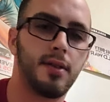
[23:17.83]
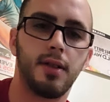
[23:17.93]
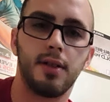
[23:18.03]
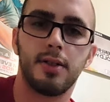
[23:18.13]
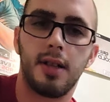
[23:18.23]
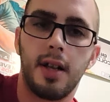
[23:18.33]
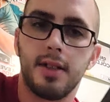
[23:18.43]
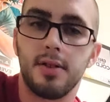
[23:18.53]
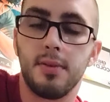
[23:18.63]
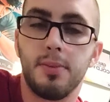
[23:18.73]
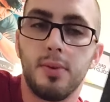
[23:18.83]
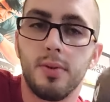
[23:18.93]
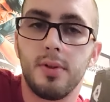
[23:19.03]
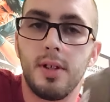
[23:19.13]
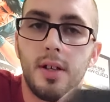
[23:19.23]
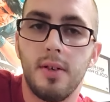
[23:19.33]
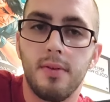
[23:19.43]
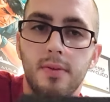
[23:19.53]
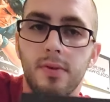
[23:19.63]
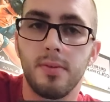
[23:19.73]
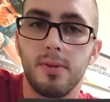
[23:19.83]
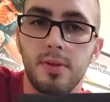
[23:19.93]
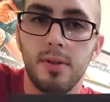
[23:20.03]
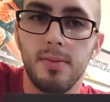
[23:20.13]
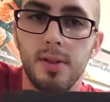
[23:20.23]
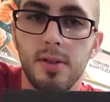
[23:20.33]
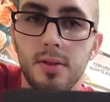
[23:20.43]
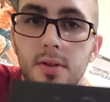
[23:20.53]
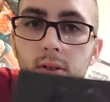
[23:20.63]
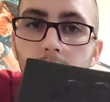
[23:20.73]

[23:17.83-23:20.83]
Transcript: things that I actually pulled down from Dream Deals.